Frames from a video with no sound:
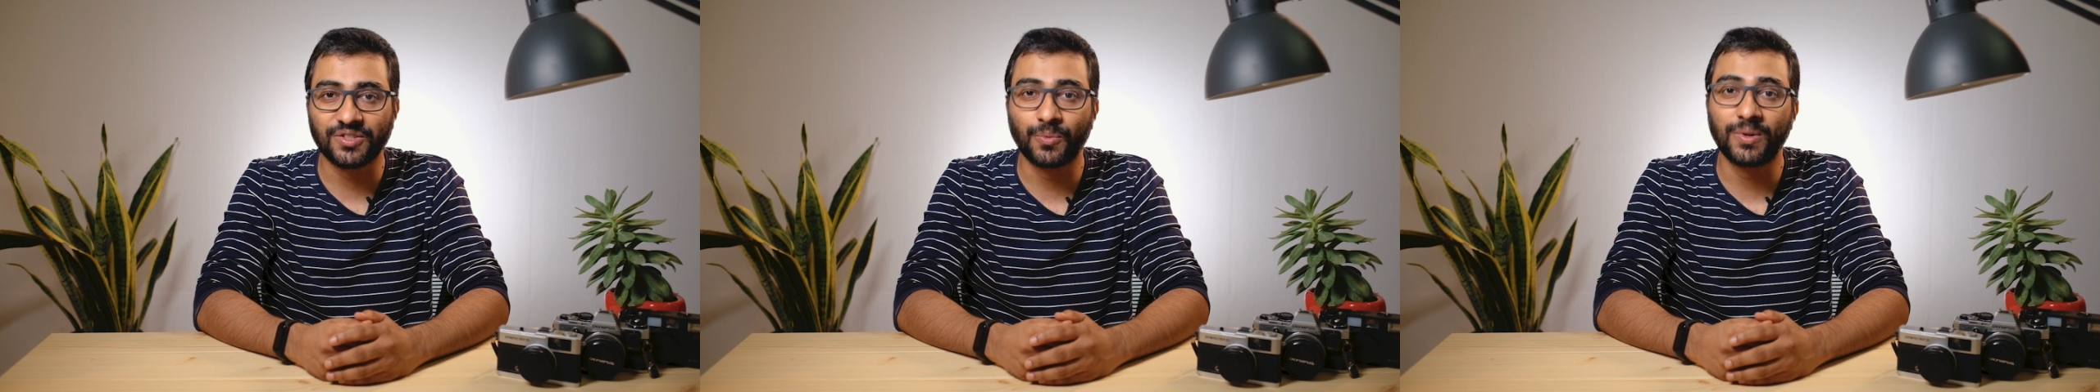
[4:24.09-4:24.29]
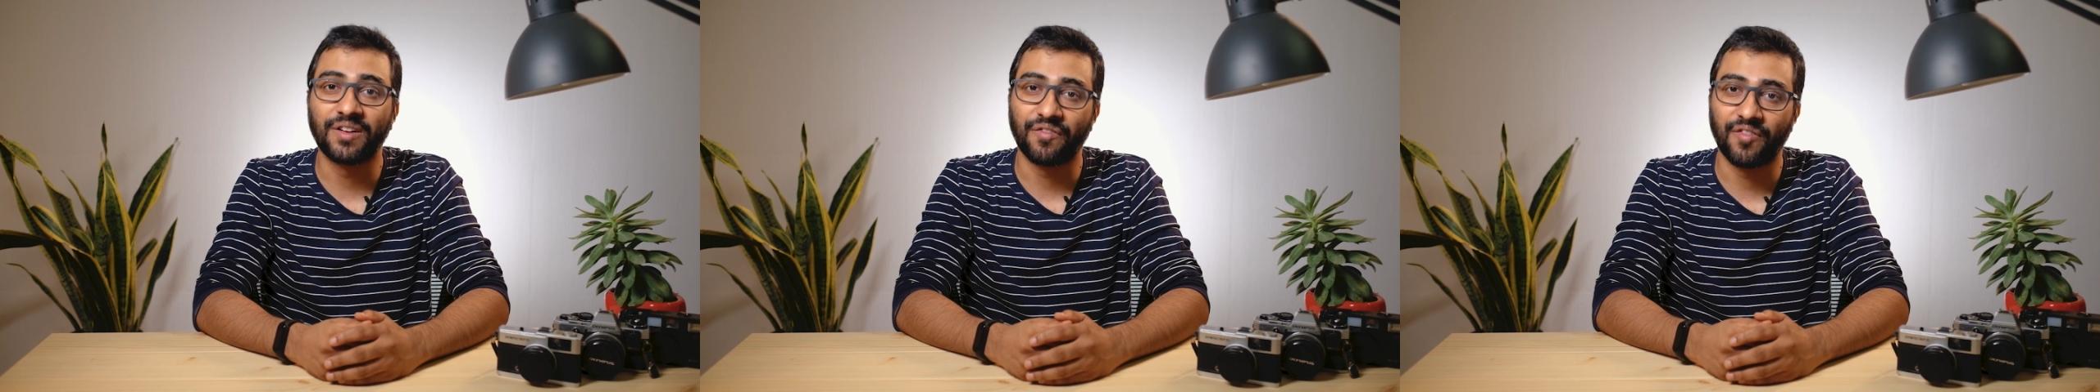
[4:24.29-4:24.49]

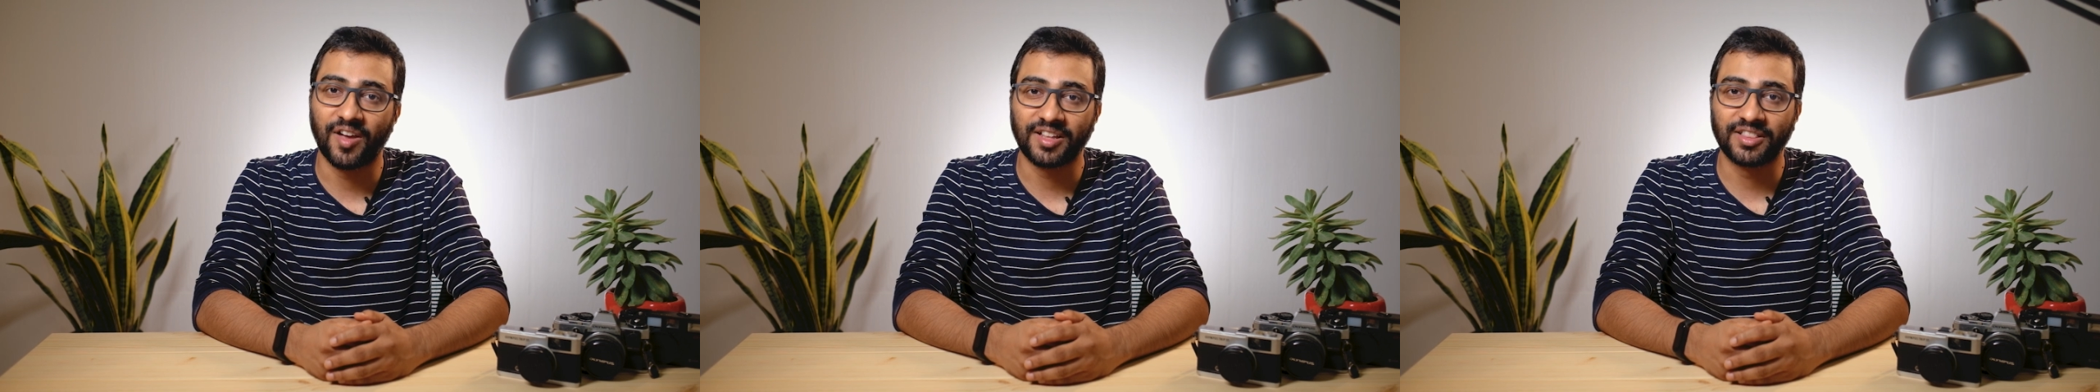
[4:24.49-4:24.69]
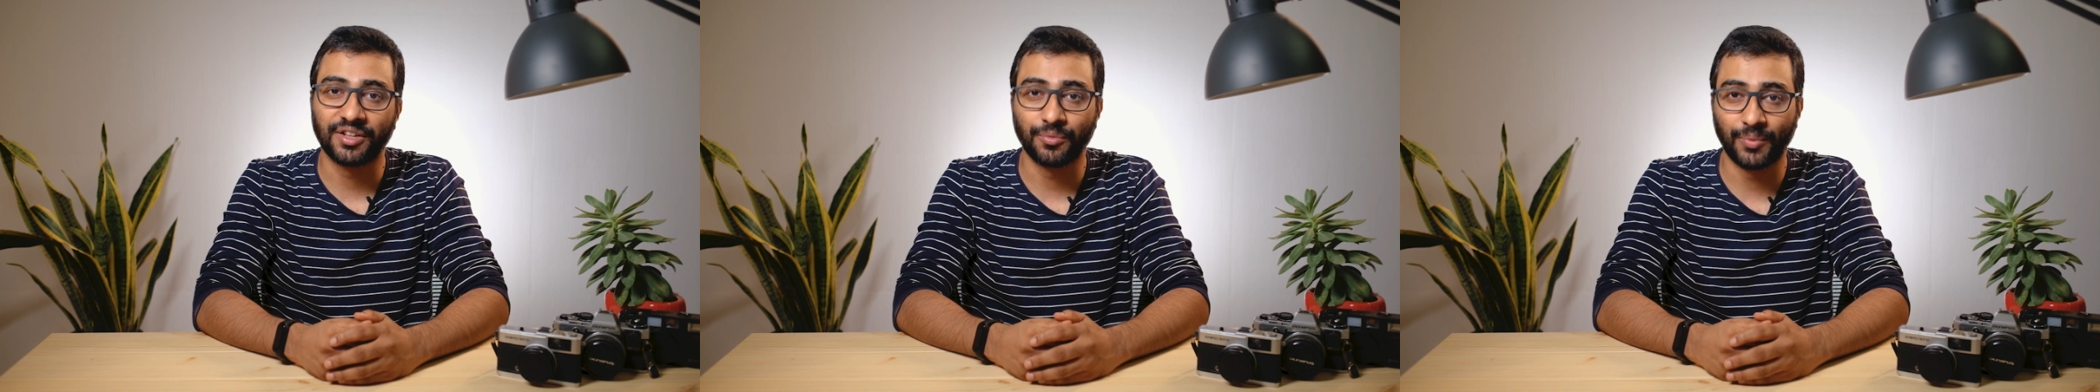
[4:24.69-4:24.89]
will
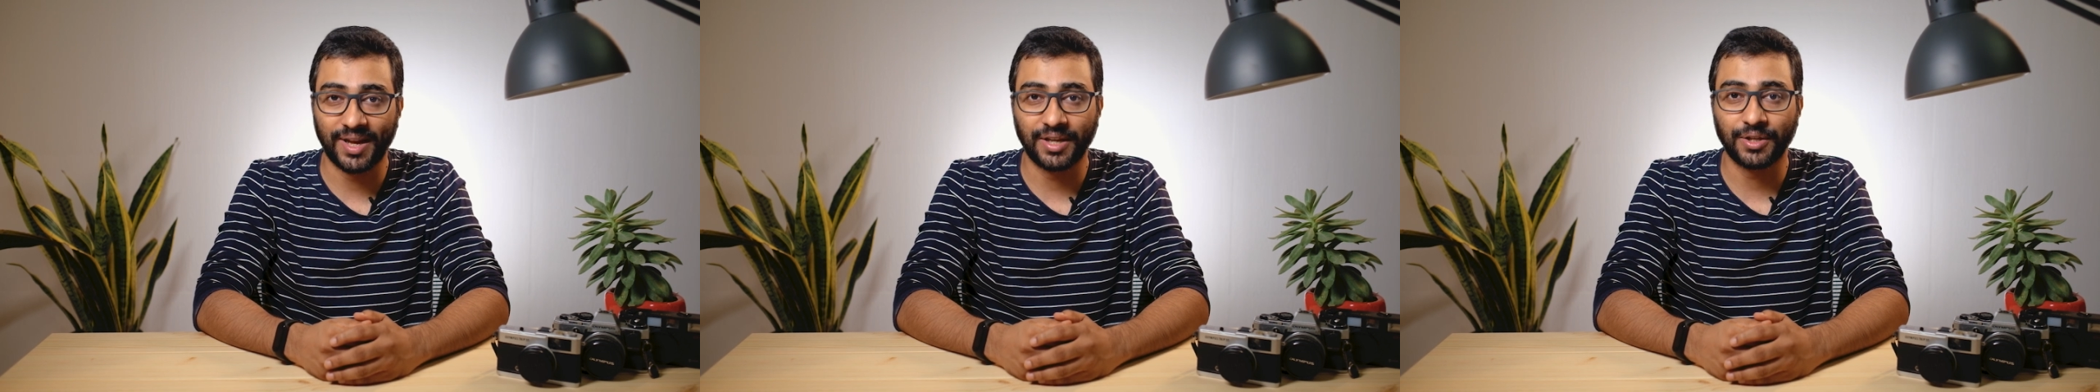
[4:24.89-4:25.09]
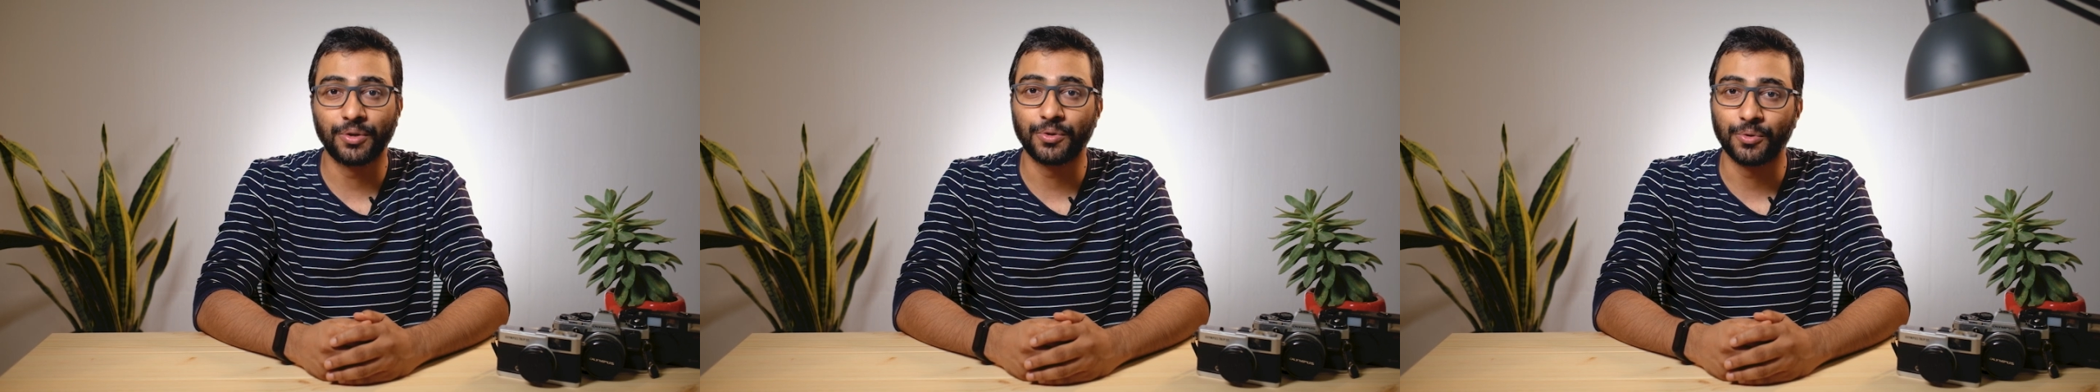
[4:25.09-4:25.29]
affect the way
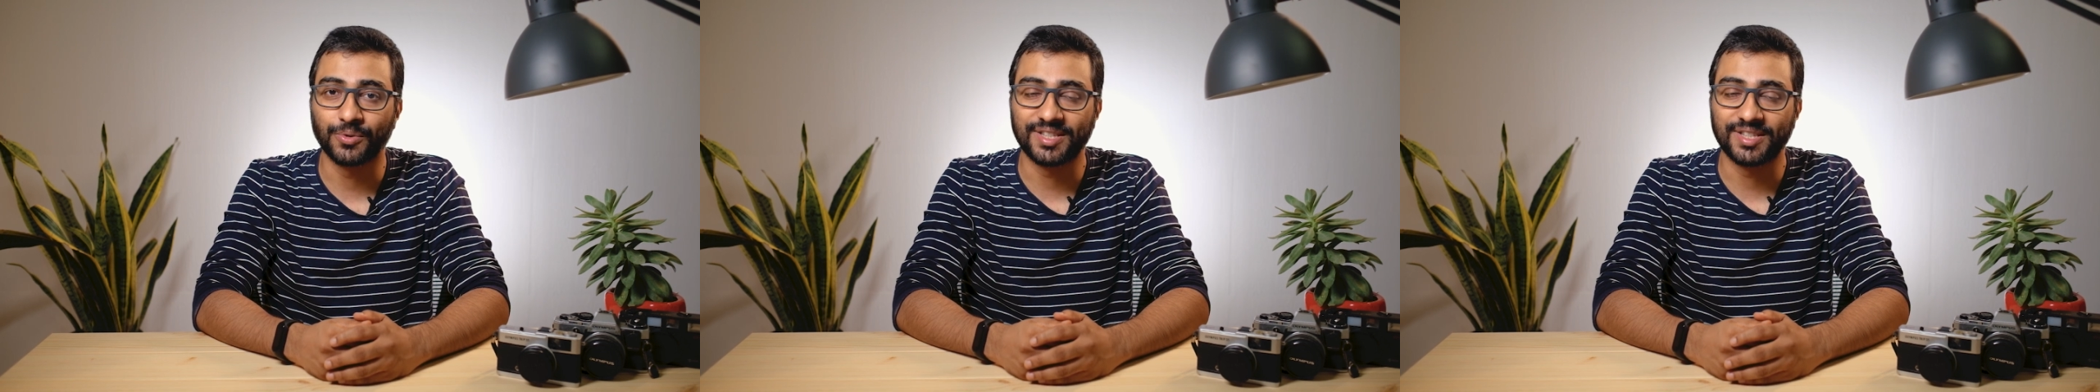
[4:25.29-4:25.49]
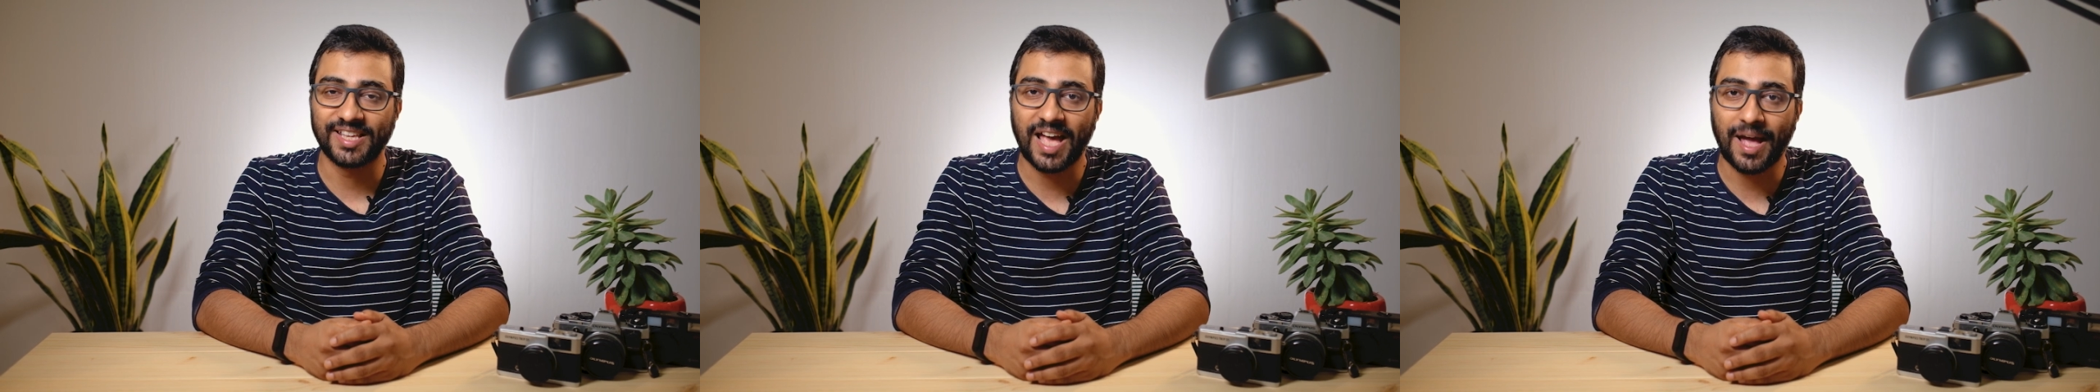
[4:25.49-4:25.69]
you use
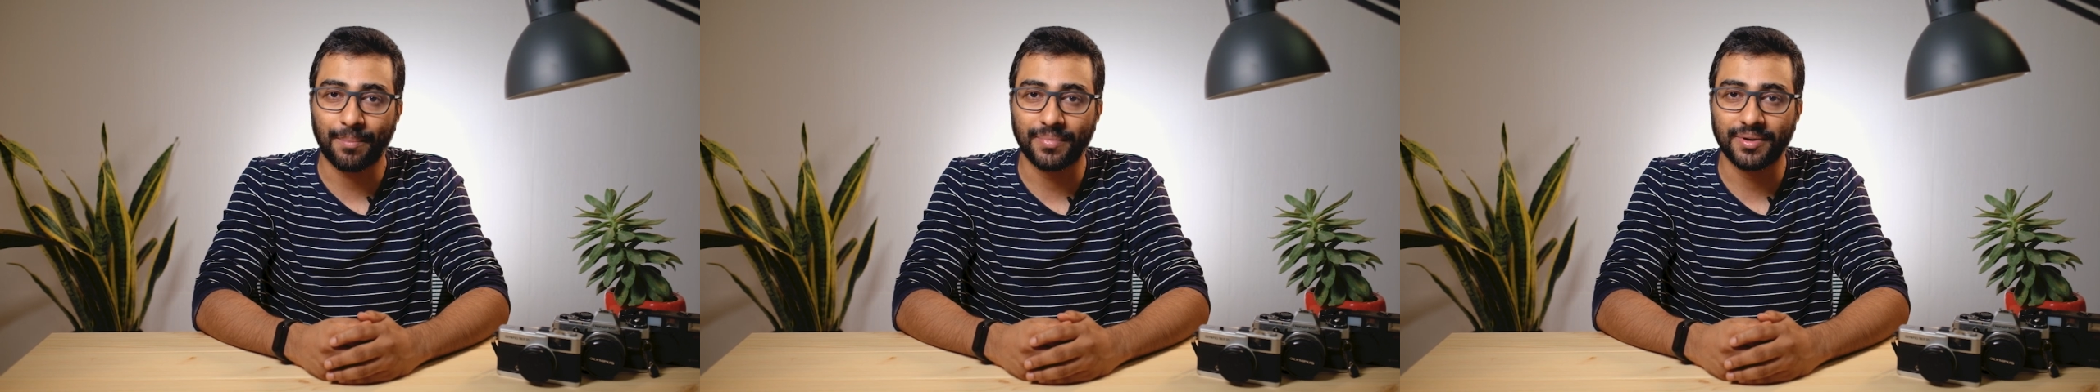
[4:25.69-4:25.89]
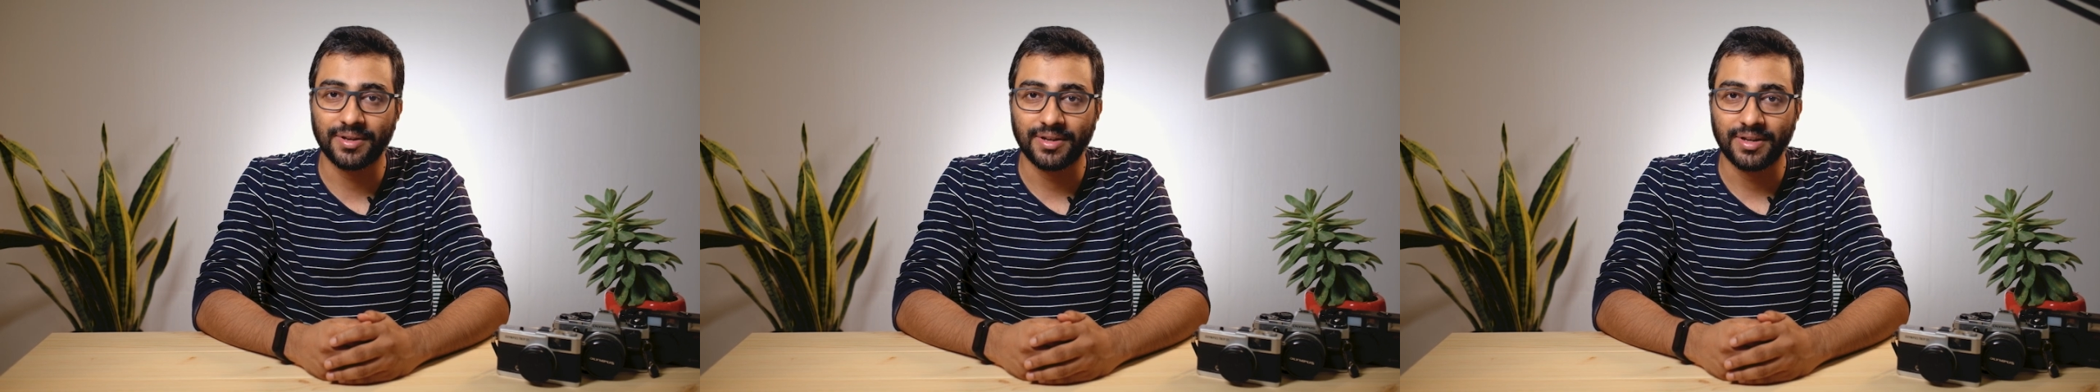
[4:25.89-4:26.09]
the
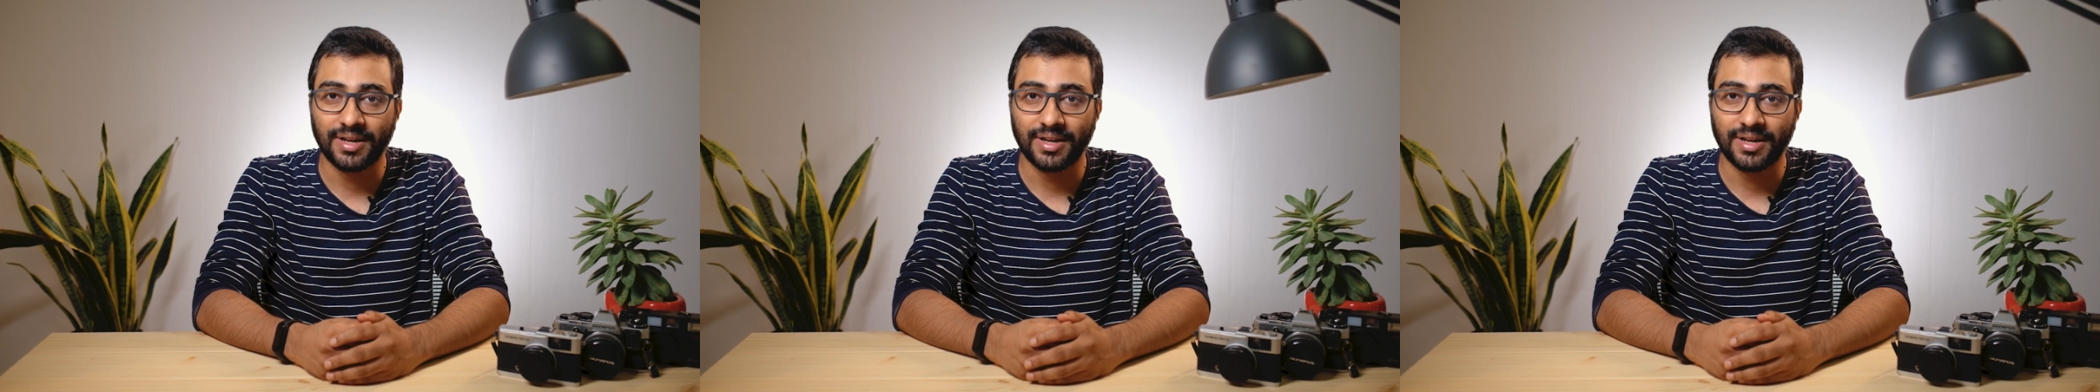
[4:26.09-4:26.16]
app?